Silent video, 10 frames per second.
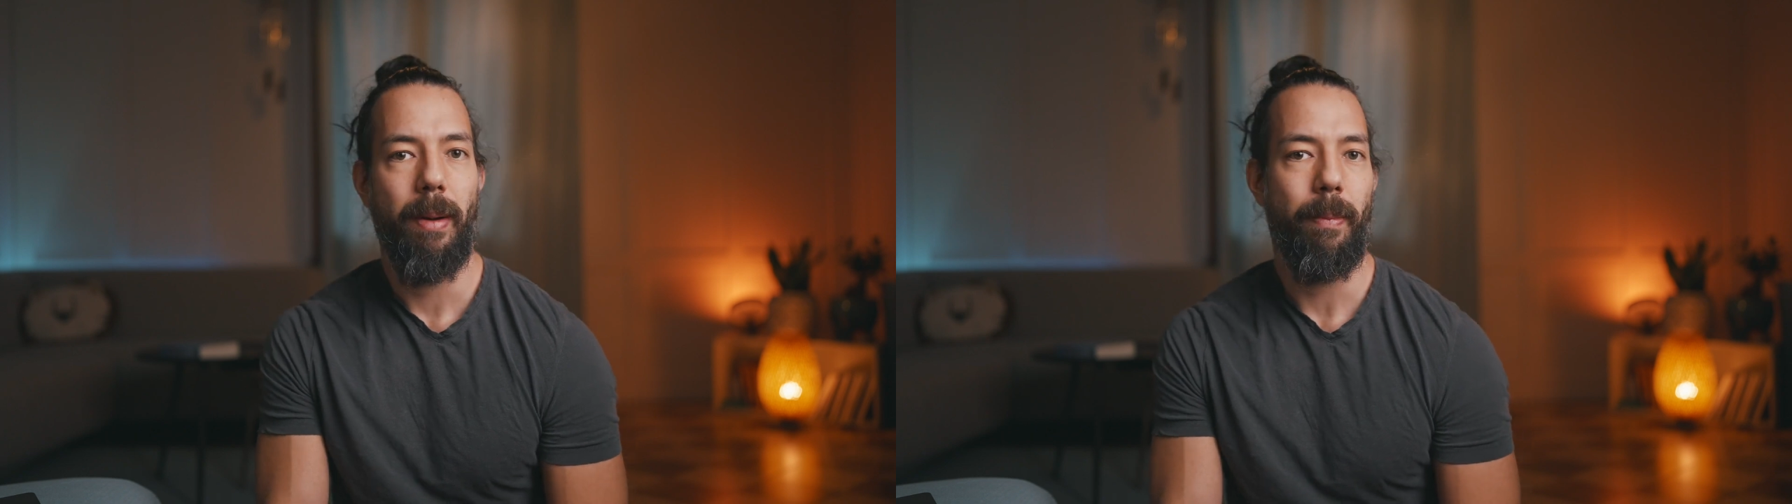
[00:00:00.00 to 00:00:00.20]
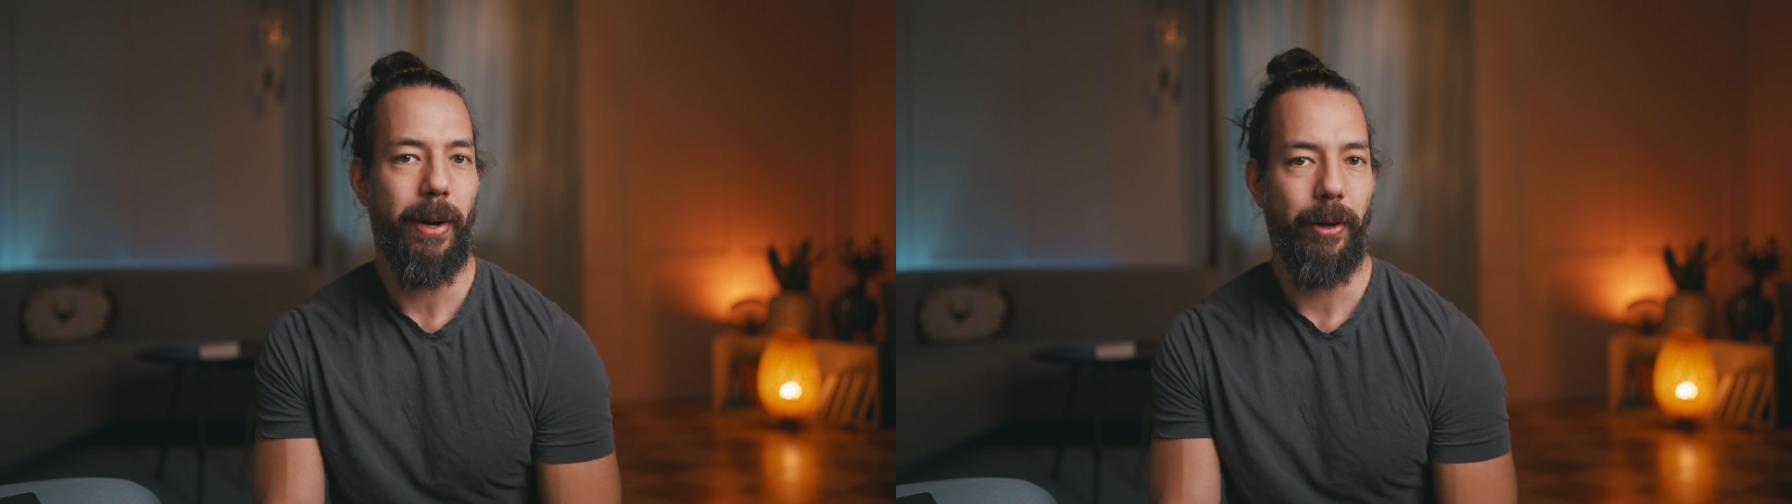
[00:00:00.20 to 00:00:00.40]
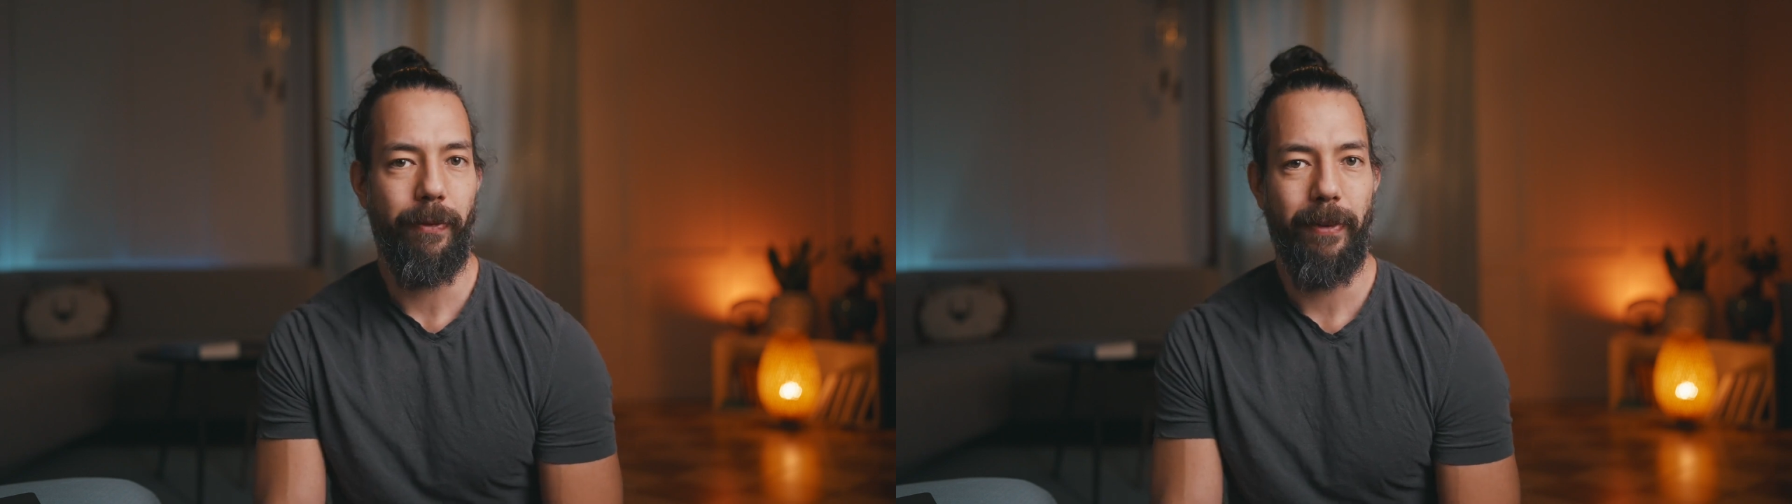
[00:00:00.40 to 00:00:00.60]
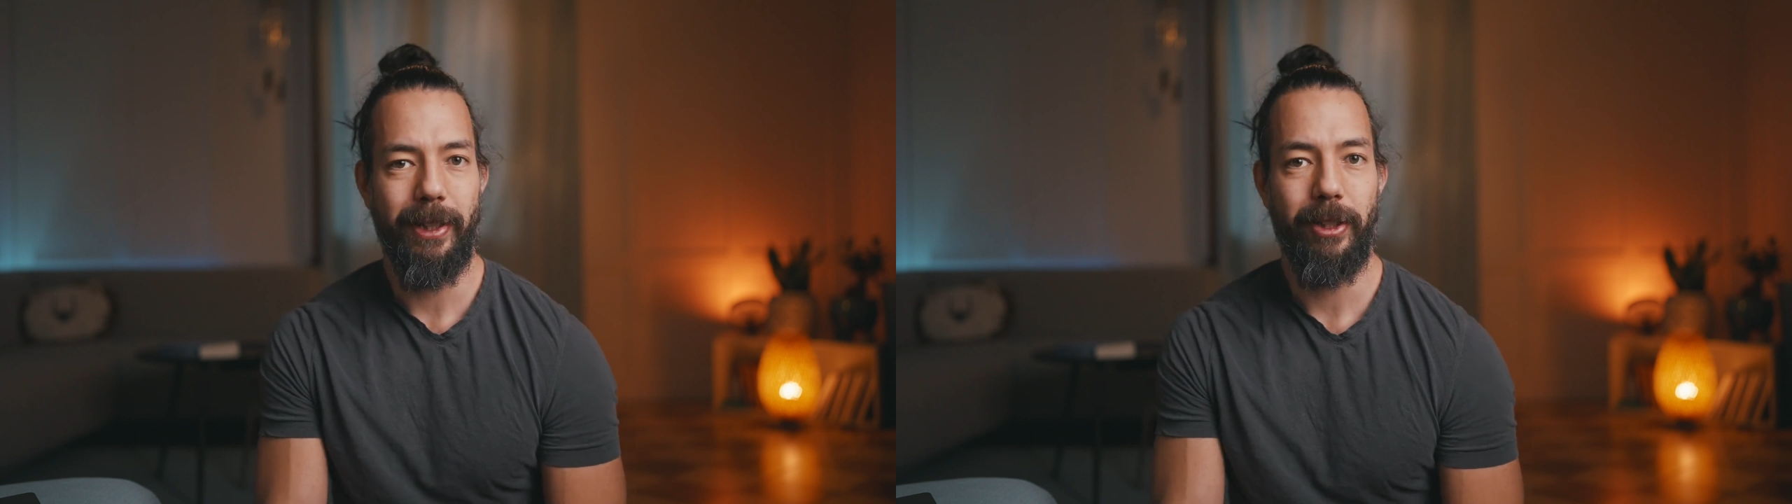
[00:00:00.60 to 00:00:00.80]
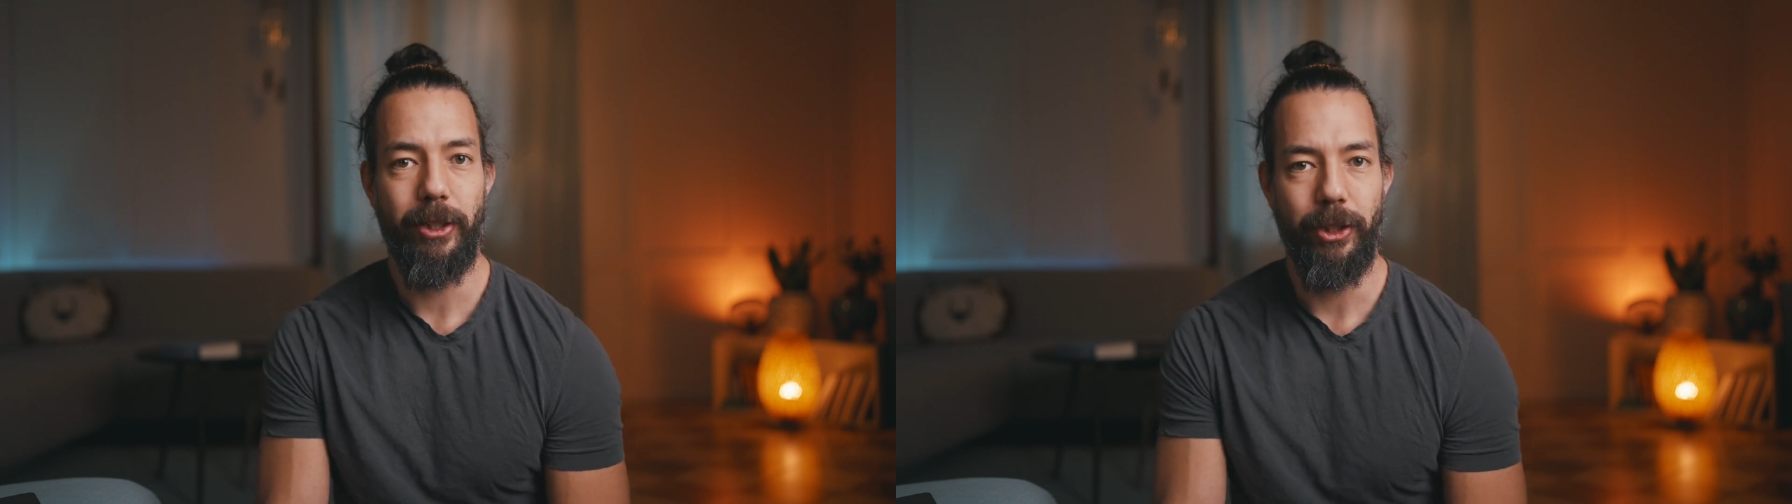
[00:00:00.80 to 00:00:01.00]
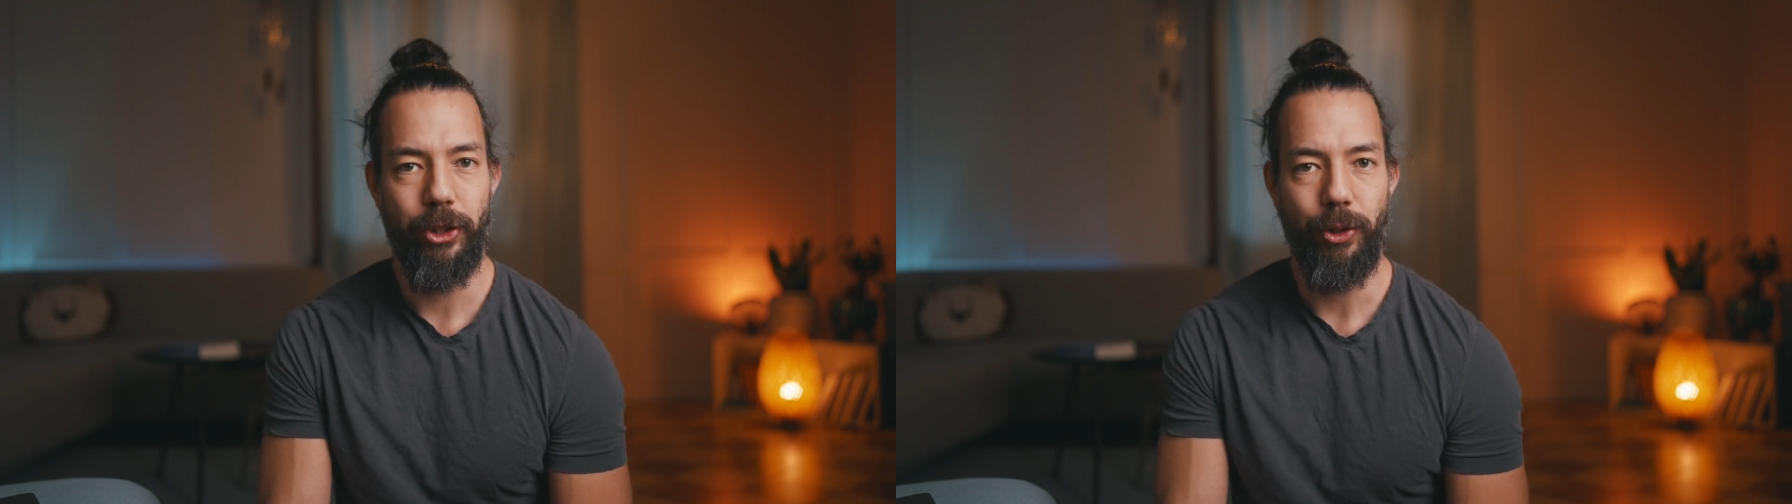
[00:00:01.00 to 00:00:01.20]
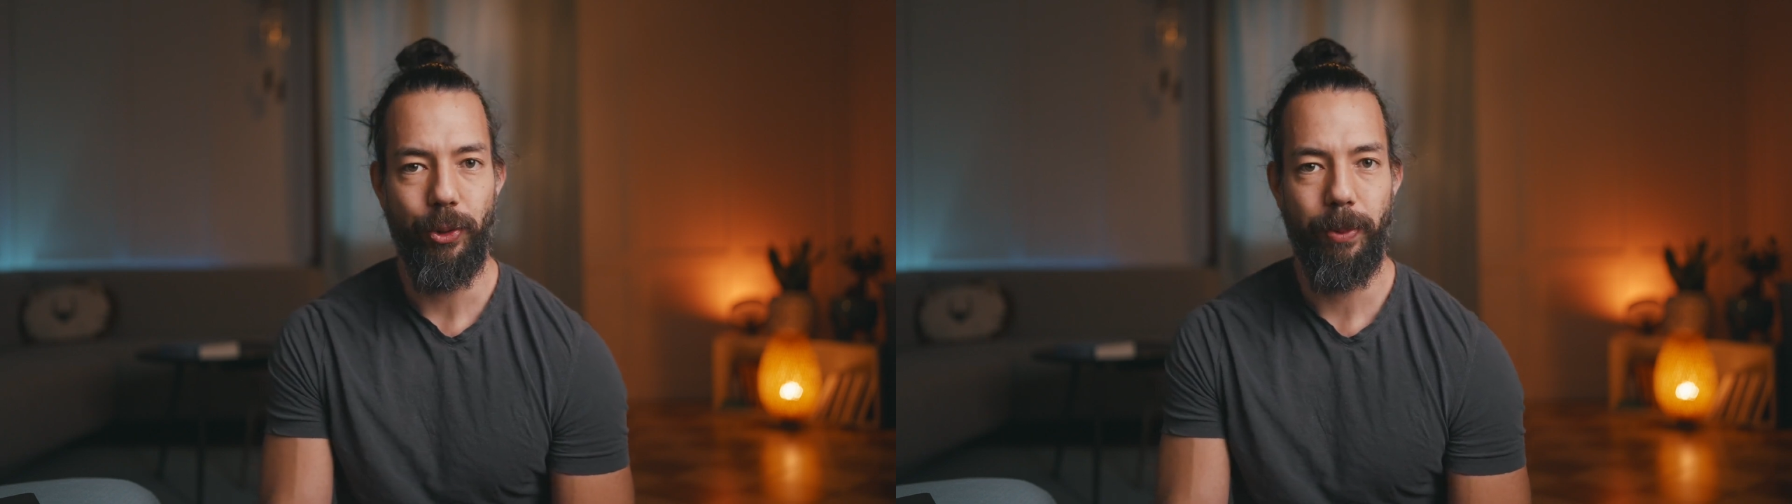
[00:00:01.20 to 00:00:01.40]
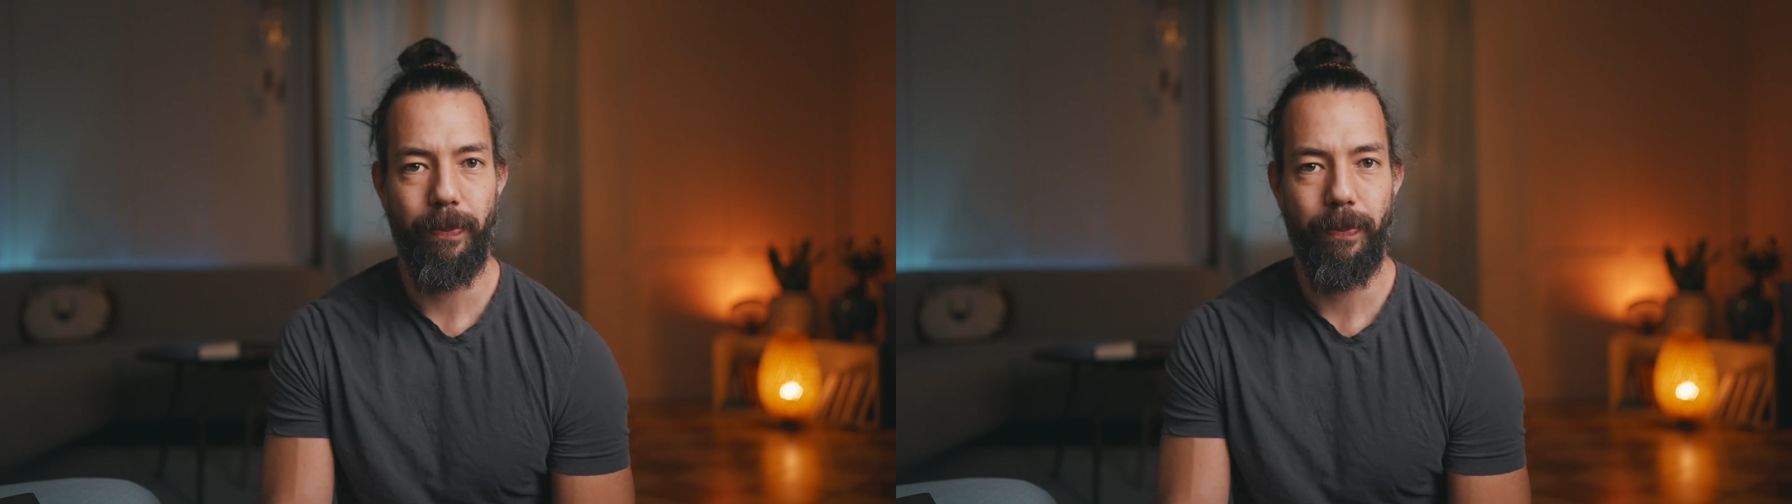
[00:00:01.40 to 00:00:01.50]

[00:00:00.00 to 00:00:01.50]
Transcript: brown fat tissue.